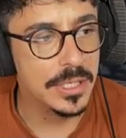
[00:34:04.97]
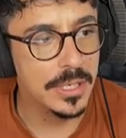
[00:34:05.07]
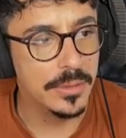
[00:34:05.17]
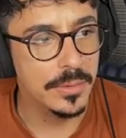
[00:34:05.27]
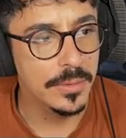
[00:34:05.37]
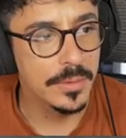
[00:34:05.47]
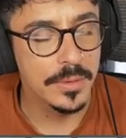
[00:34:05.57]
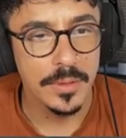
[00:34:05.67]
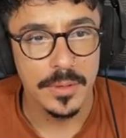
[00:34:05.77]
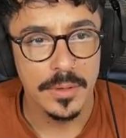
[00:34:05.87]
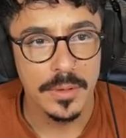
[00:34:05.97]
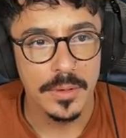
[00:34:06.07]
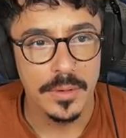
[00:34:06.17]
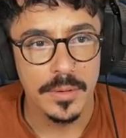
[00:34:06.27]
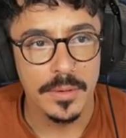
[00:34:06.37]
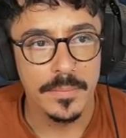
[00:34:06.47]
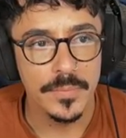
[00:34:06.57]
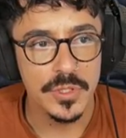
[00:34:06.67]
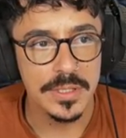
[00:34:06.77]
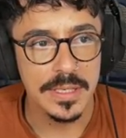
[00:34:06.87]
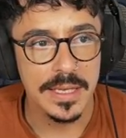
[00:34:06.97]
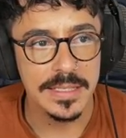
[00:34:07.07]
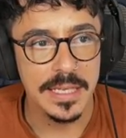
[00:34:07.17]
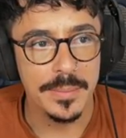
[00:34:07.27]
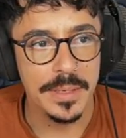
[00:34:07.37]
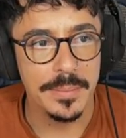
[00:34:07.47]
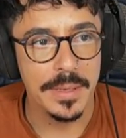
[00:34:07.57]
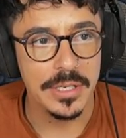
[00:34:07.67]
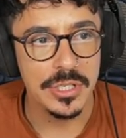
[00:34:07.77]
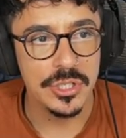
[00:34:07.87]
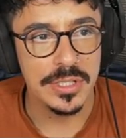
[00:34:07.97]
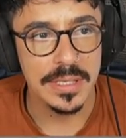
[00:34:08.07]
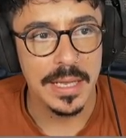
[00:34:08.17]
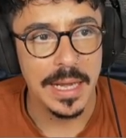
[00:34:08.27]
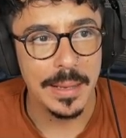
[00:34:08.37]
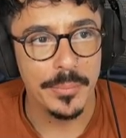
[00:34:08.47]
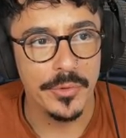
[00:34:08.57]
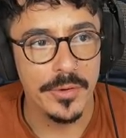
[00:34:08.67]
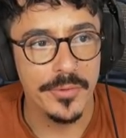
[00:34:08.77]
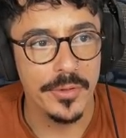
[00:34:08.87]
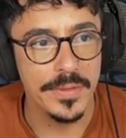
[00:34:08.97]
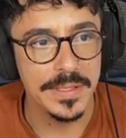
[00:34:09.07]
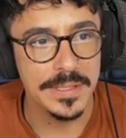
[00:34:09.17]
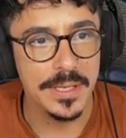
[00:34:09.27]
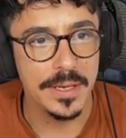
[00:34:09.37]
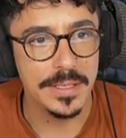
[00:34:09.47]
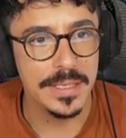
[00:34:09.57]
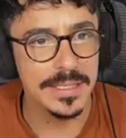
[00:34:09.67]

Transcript: too. Just in case anybody manages to clamber over on this side.